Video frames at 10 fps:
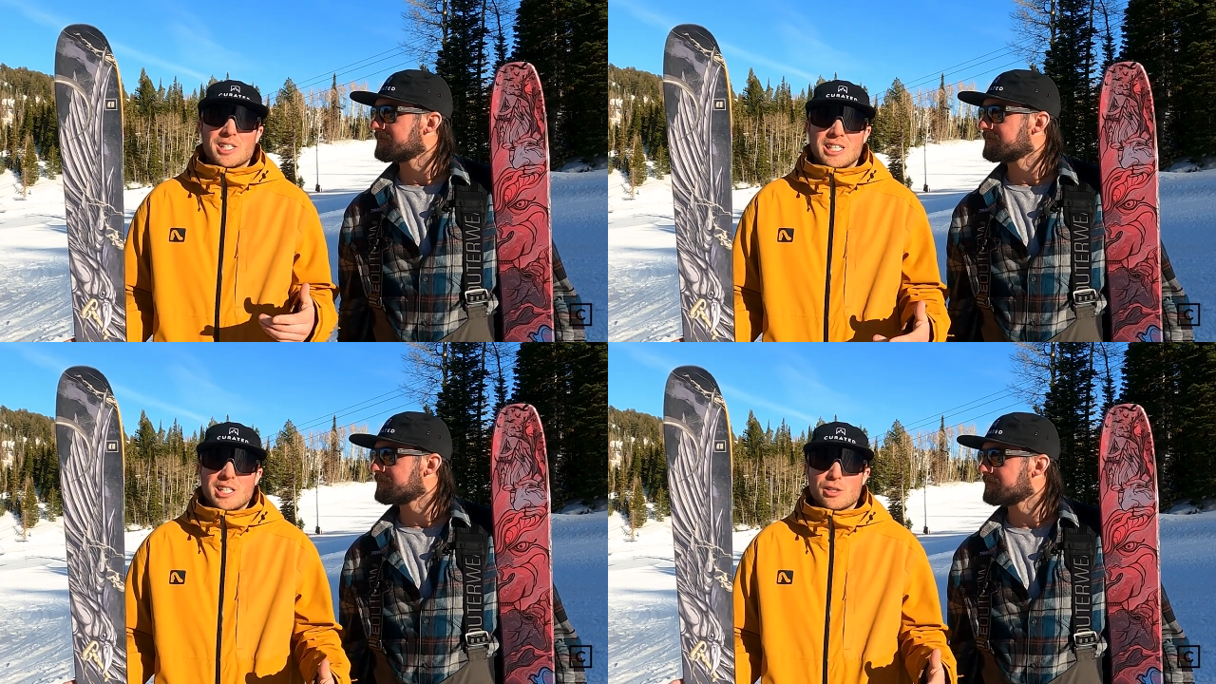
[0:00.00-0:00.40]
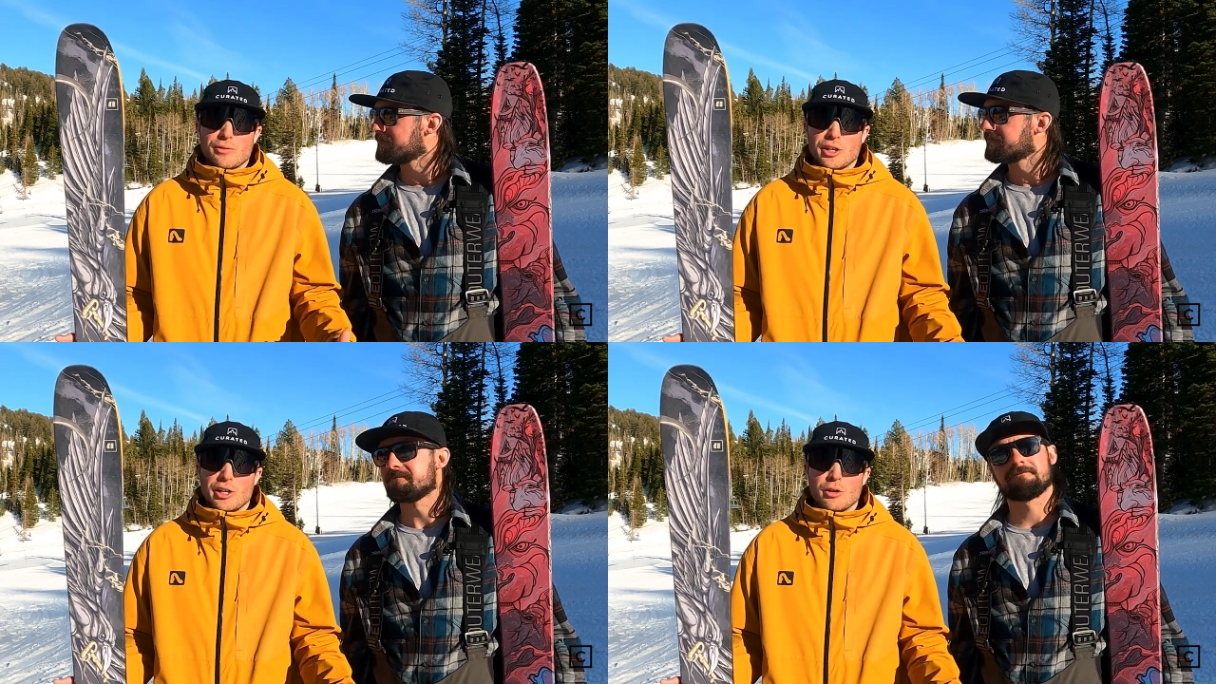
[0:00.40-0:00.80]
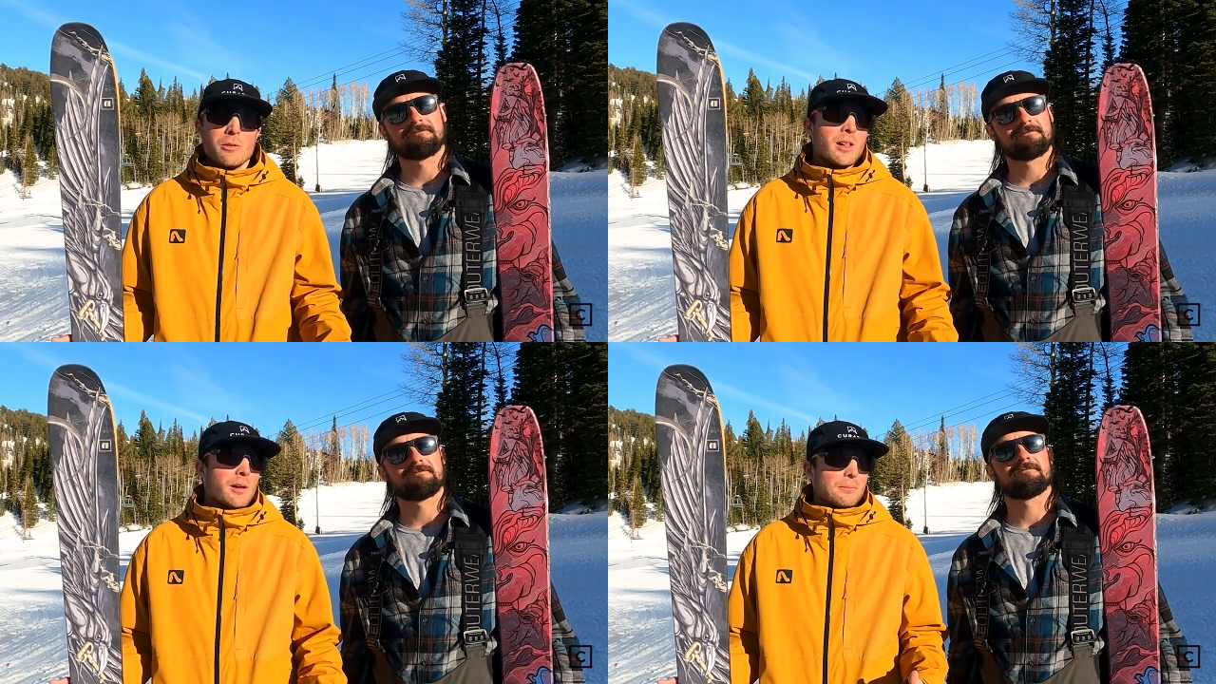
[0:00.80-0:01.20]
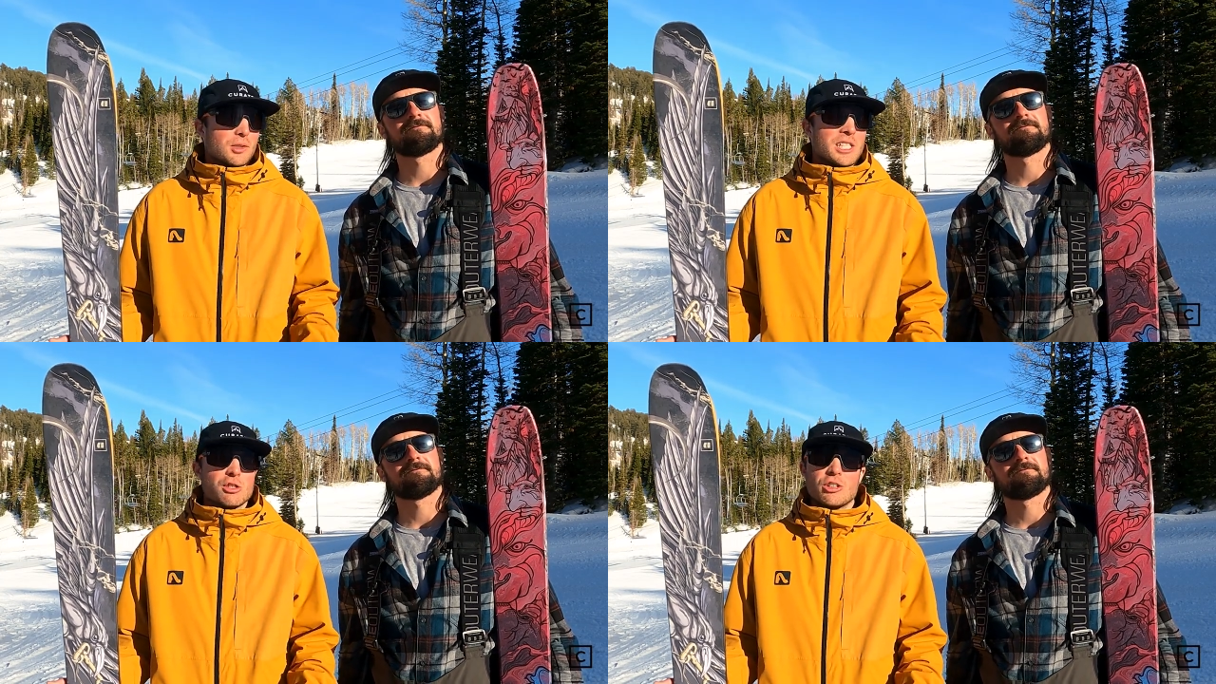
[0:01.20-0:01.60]
Speaker 1: of skis for you,
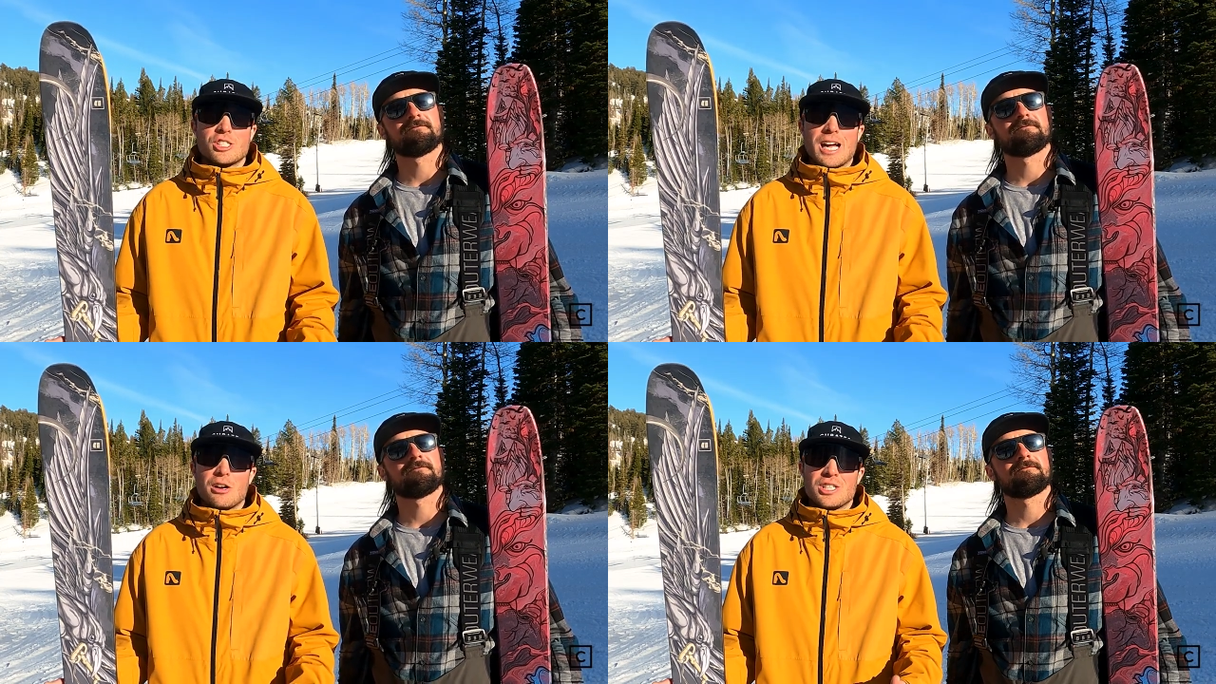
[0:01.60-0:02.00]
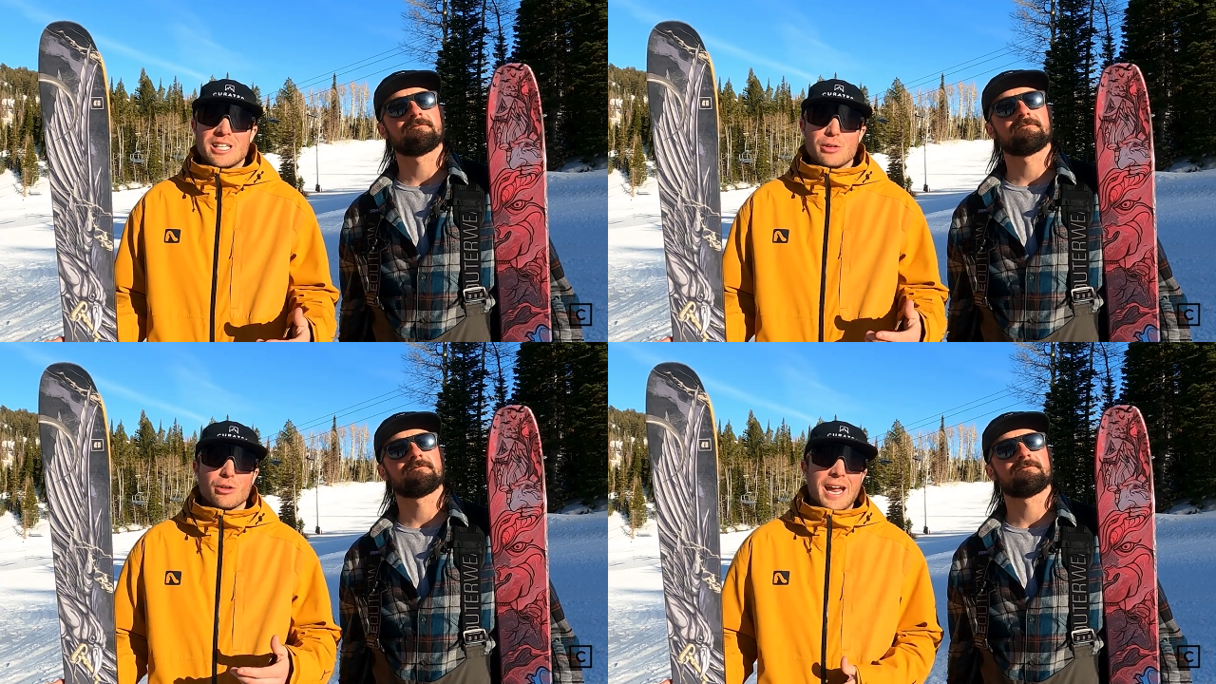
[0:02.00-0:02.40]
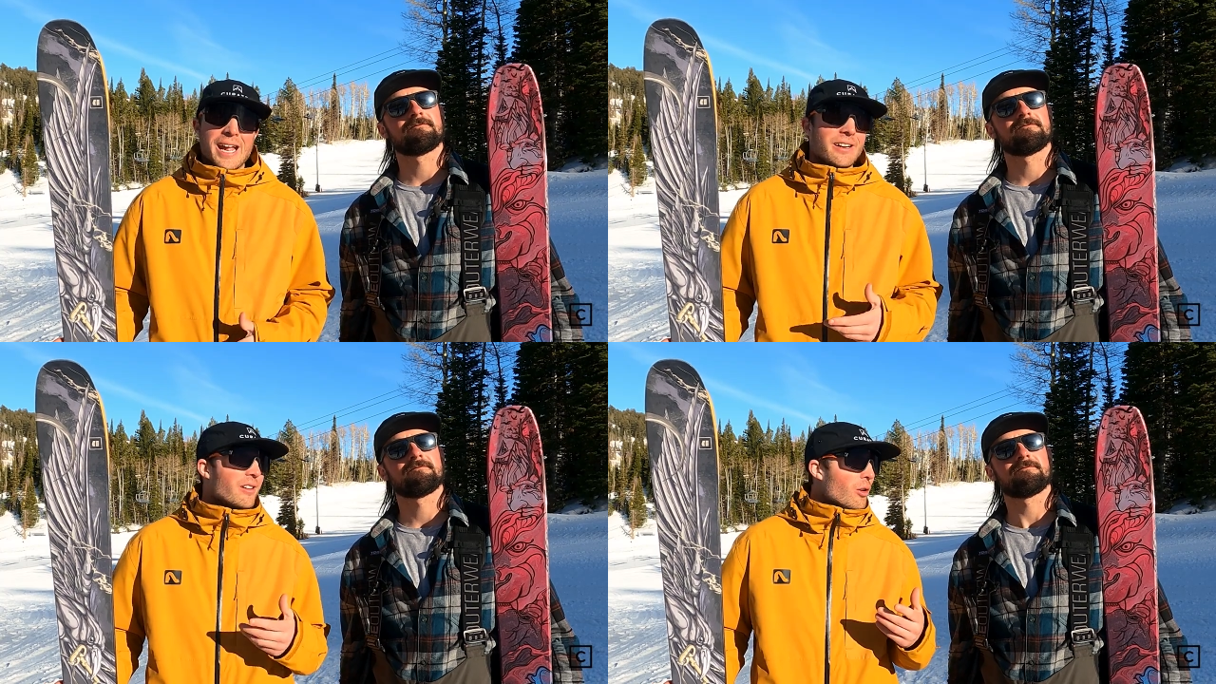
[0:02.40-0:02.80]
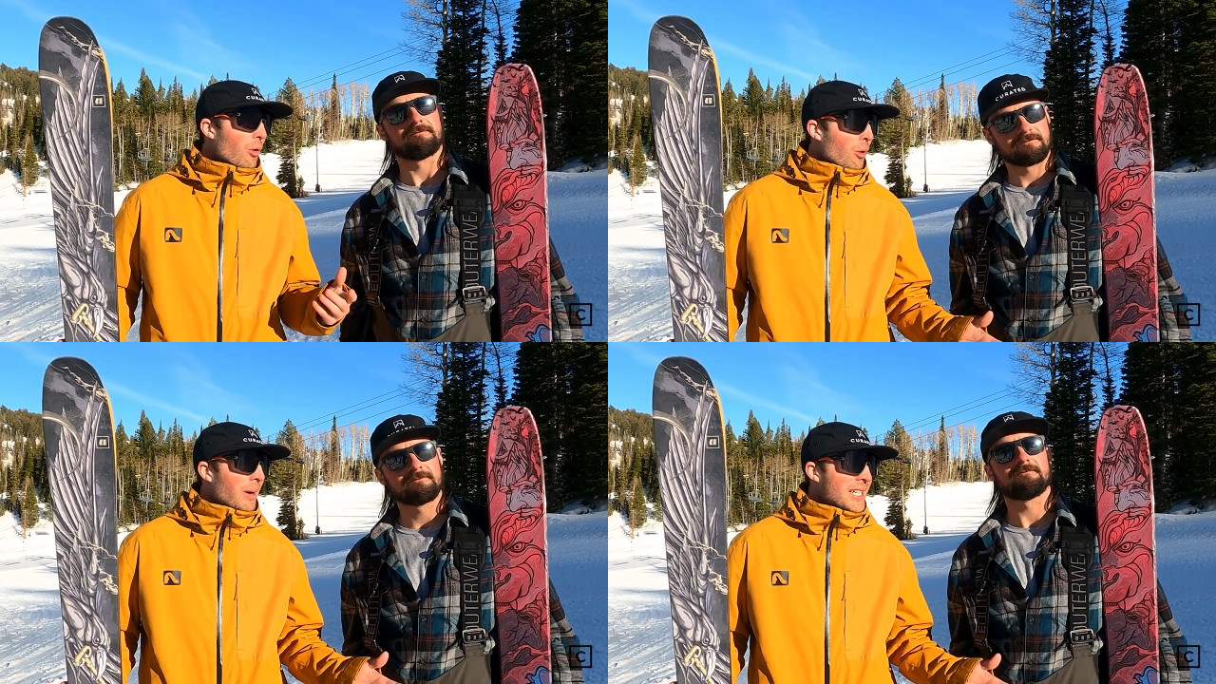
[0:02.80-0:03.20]
please reach out to either Hayden
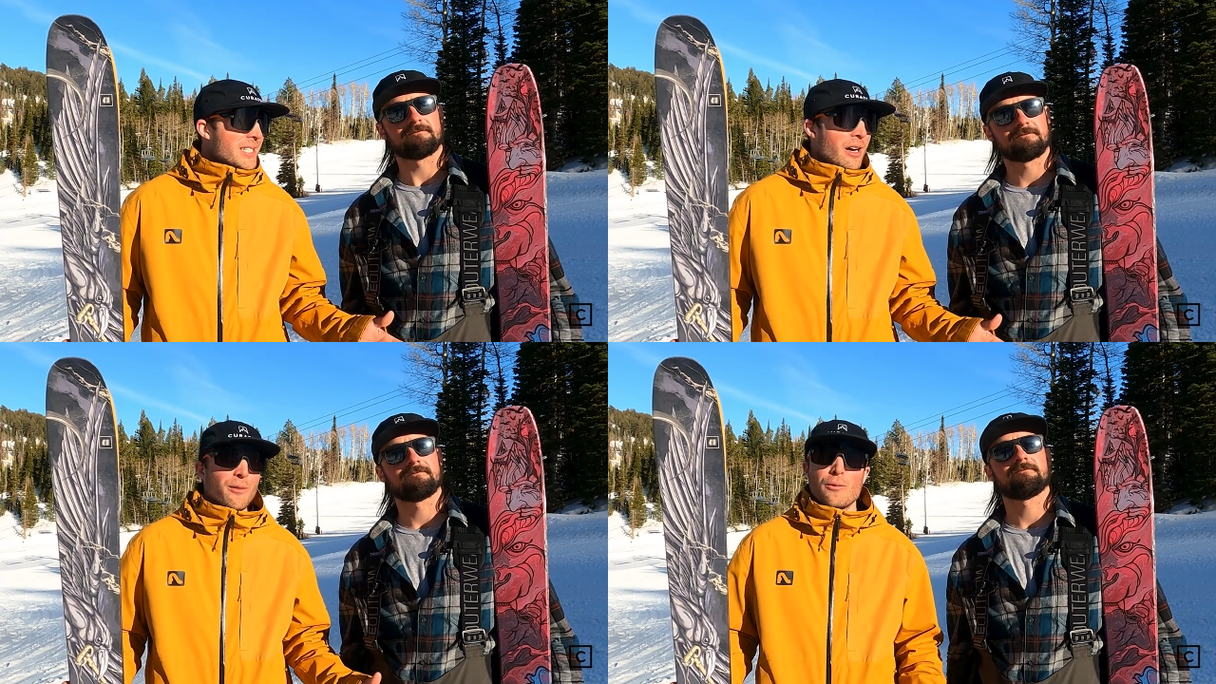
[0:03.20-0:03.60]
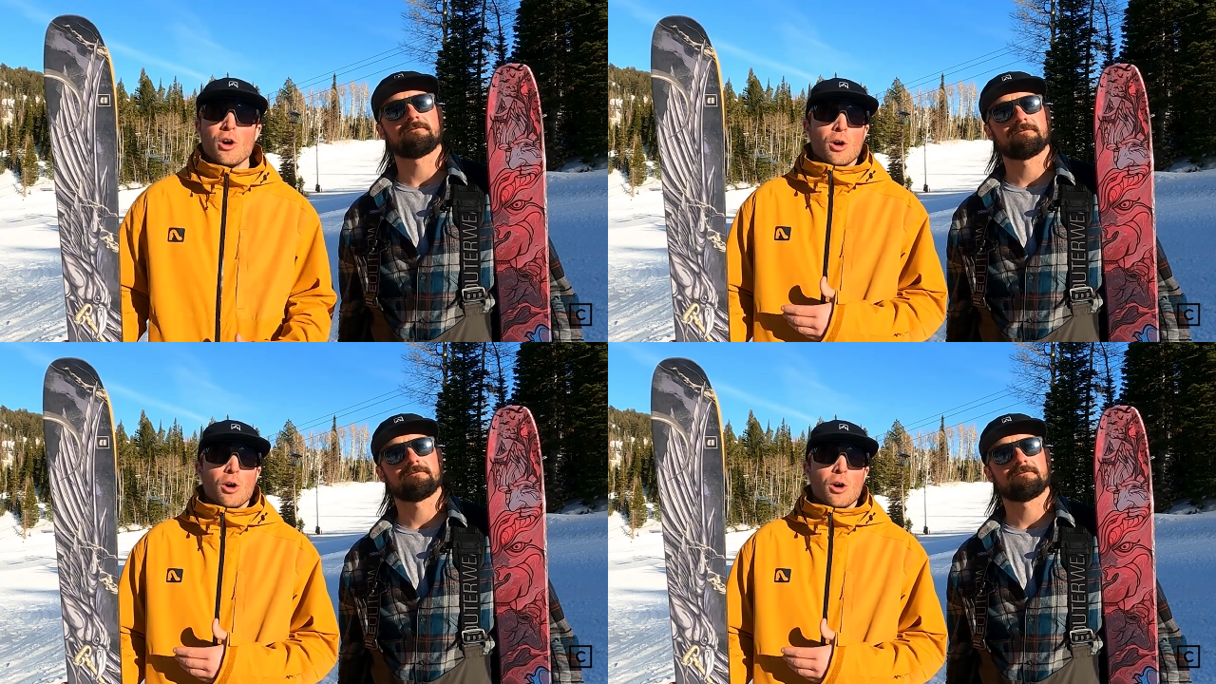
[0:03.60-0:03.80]
or myself